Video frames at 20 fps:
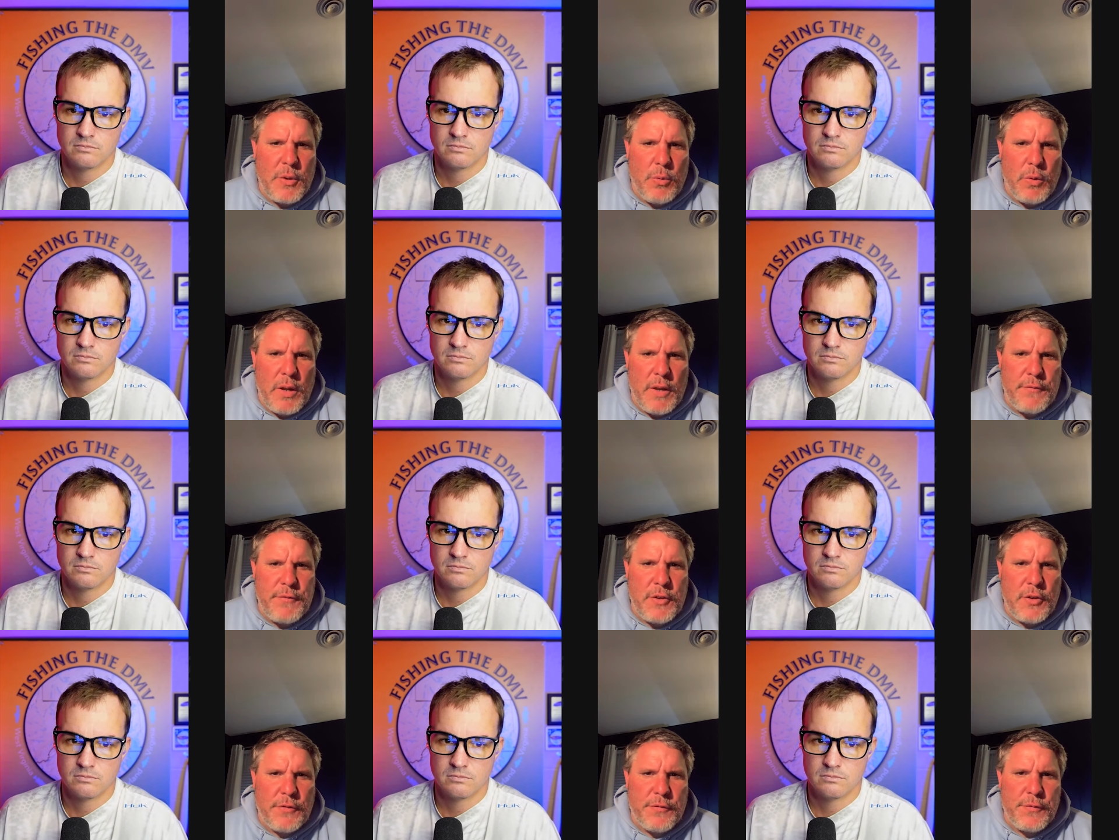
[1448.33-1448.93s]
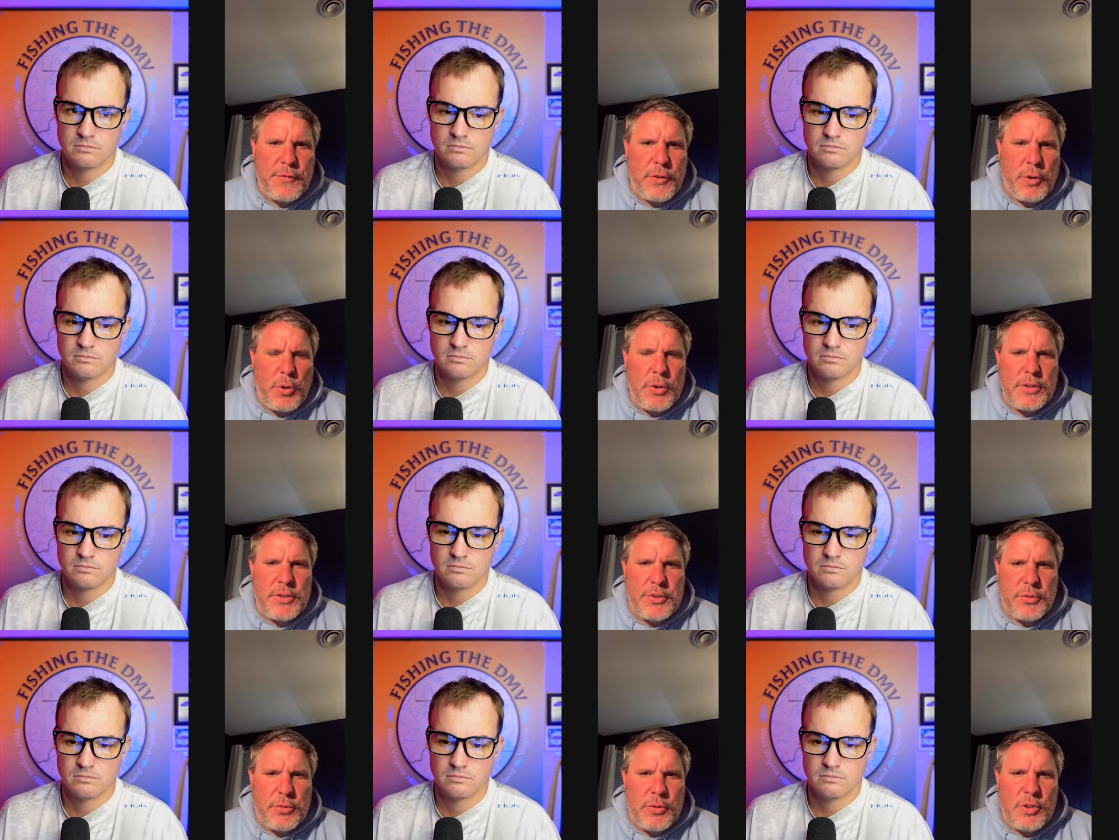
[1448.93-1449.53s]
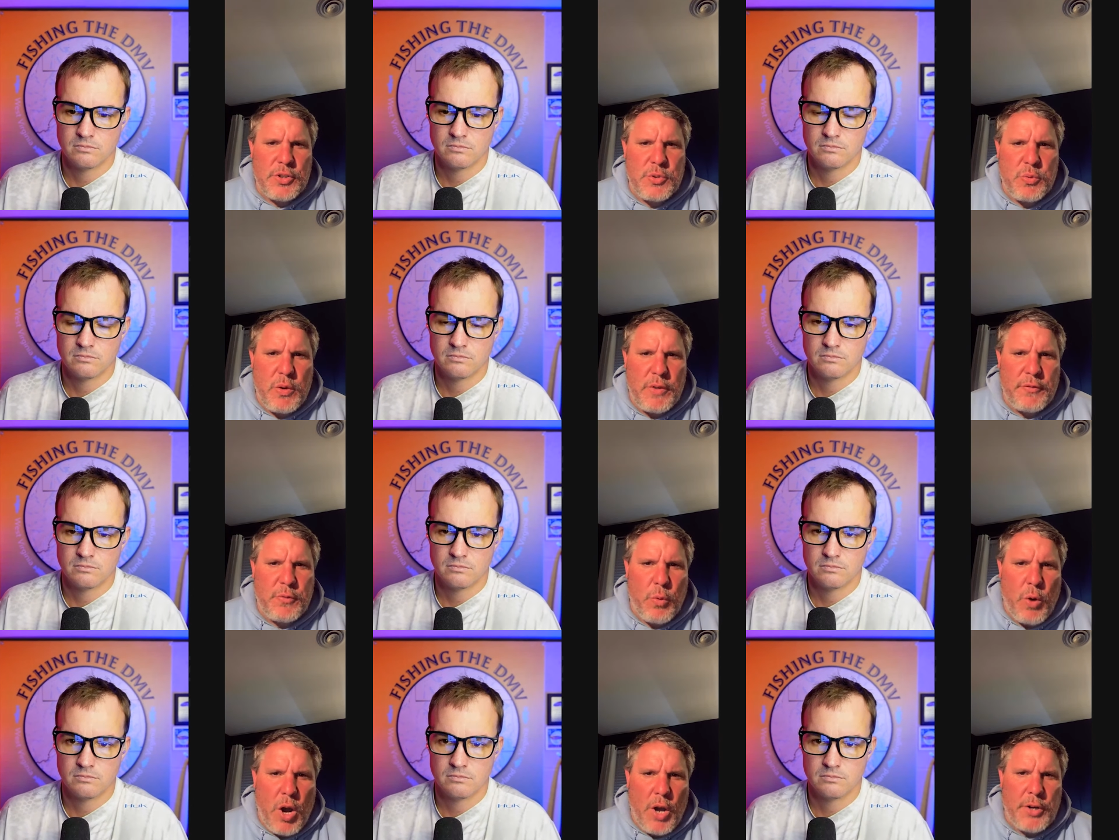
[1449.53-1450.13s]
Speaker 1: If you're thrown into real
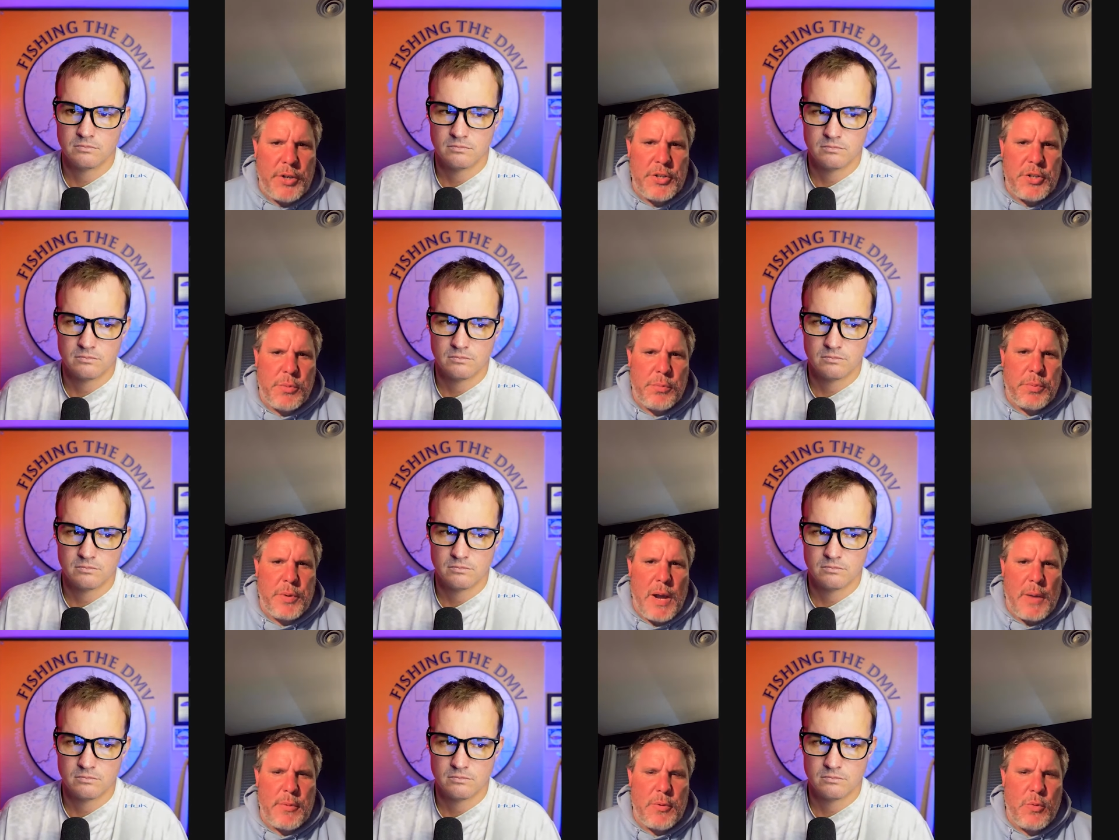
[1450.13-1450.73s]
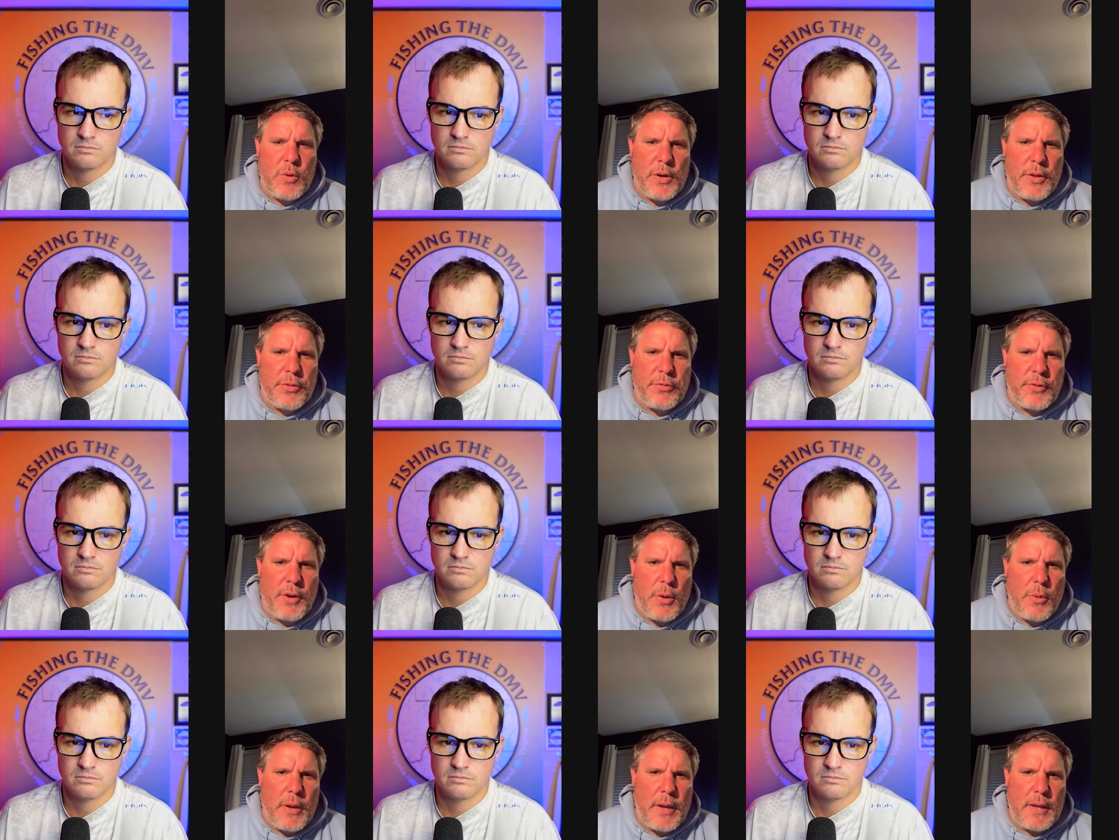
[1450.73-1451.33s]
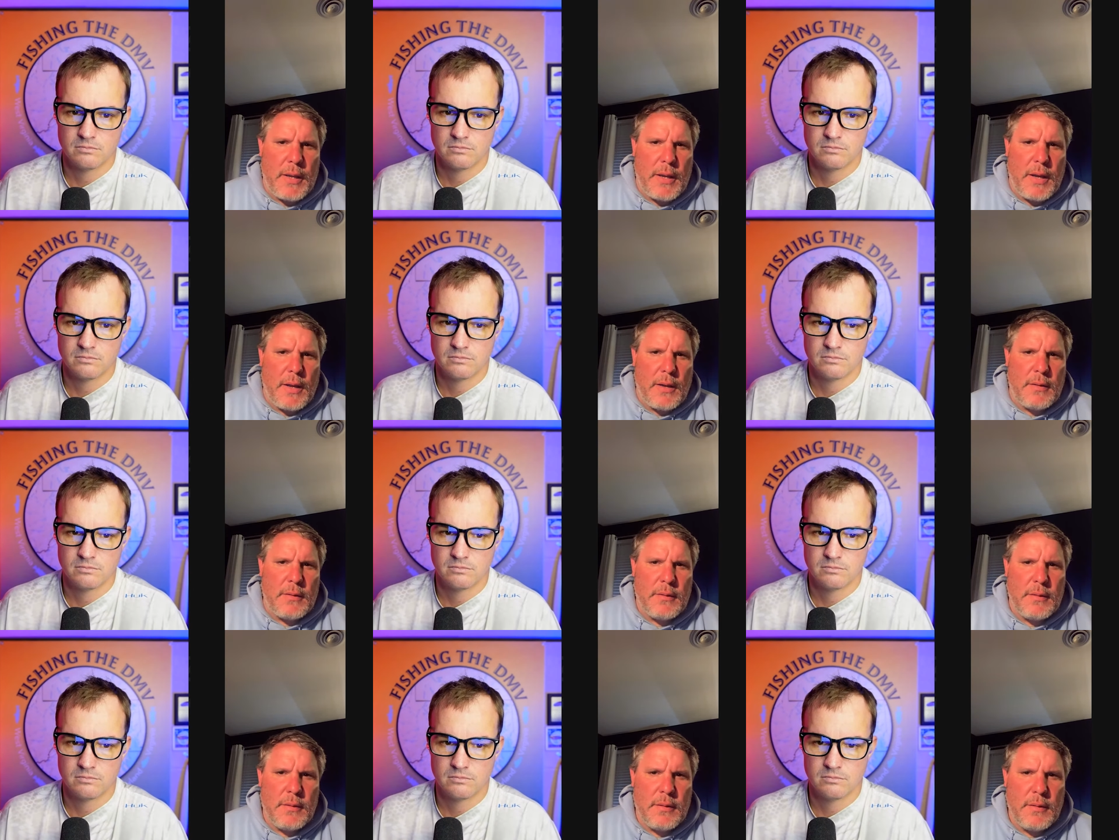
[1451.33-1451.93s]
swift water, you'll probably want to throw
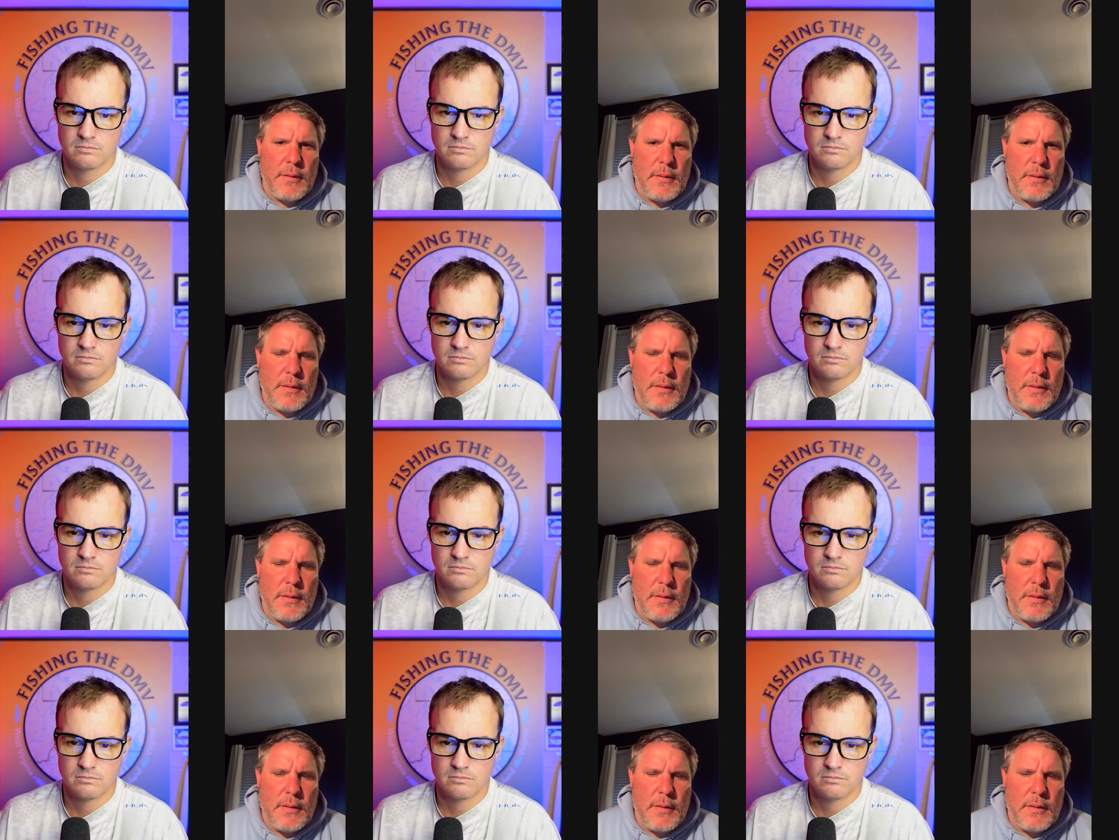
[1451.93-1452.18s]
a